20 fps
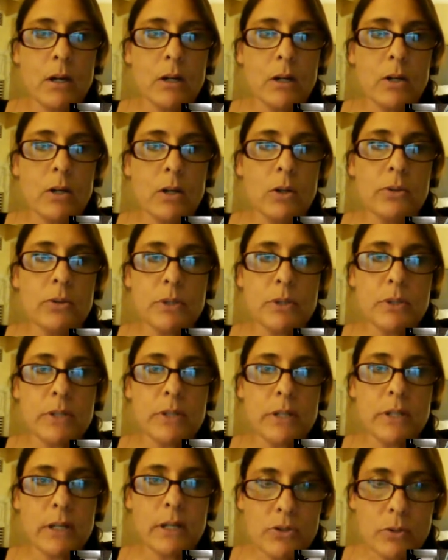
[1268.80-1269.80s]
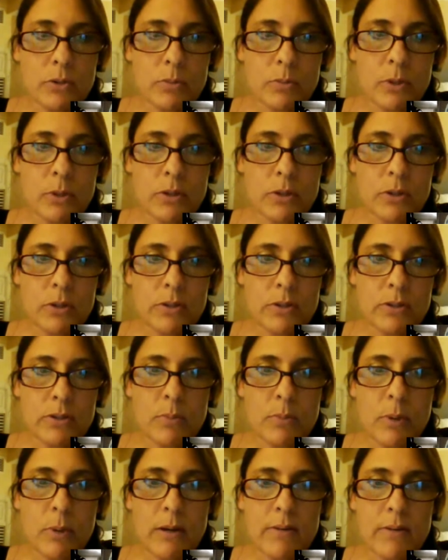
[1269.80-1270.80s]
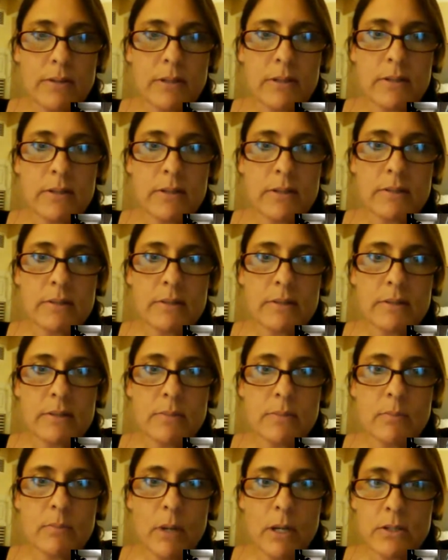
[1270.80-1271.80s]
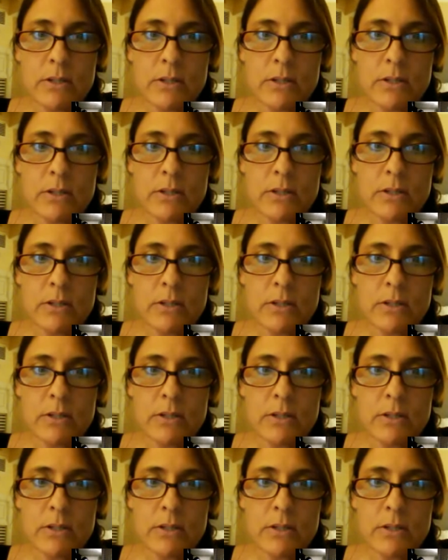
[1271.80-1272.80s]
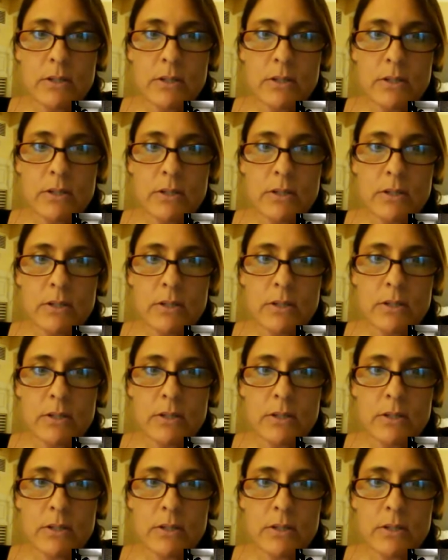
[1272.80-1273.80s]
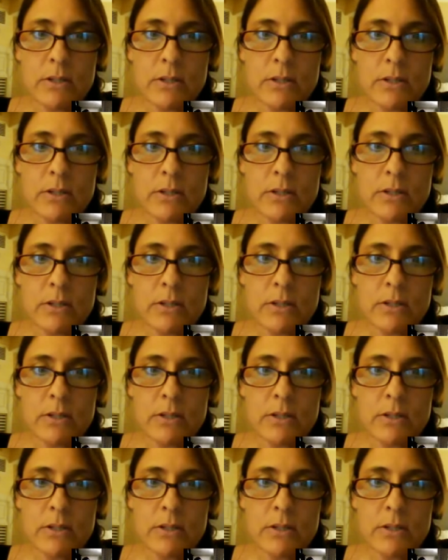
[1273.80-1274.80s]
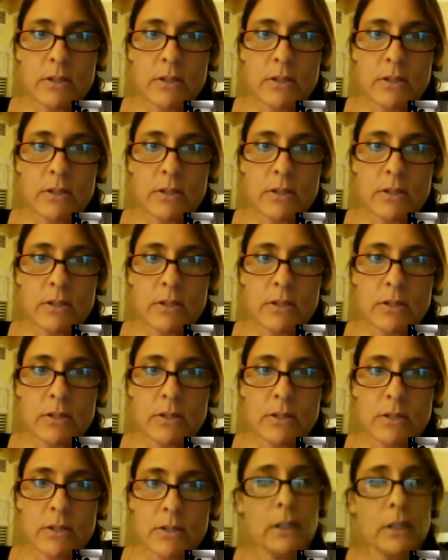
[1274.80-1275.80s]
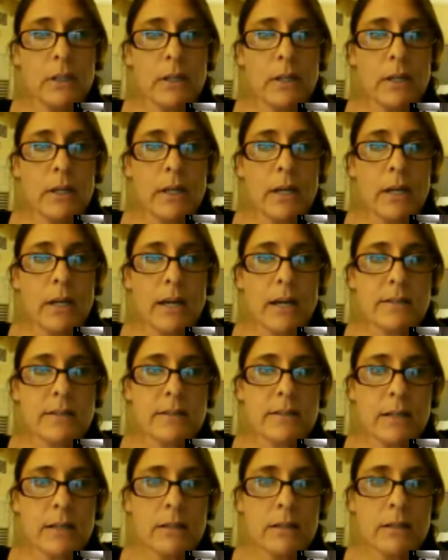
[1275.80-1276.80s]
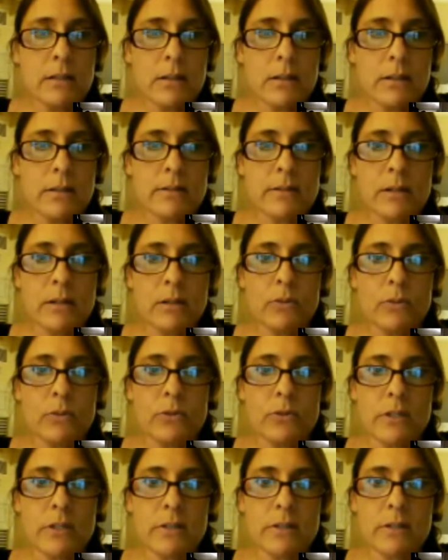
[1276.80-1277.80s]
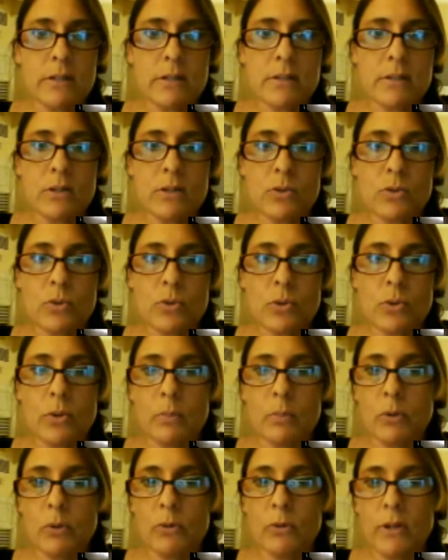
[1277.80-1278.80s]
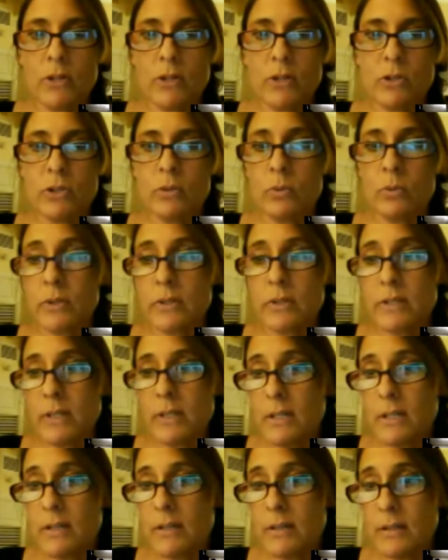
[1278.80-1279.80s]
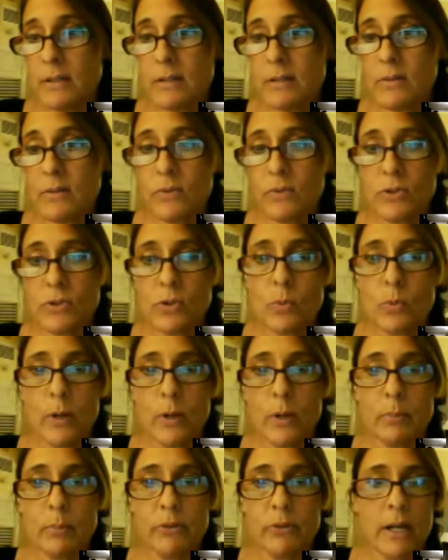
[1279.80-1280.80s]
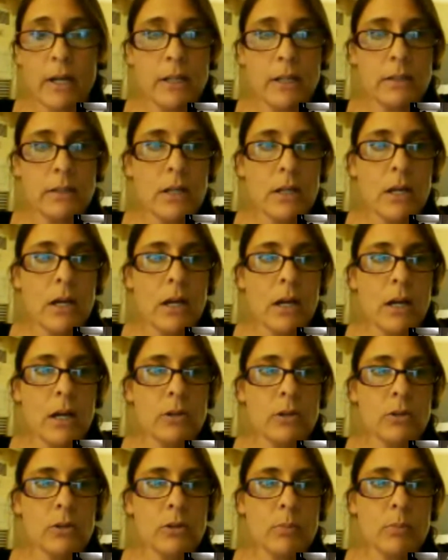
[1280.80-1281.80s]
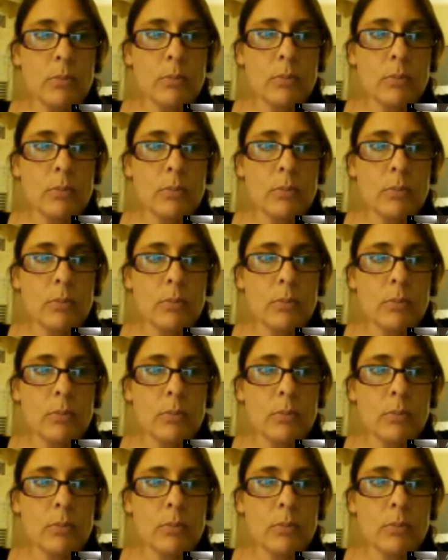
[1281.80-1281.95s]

Our goal is to protect Mr. Barnes' privacy as much as possible, yet the reporting of communicable disease exposure is a requirement. As stated on the Center for Disease Control and Prevention, or CDC's official website,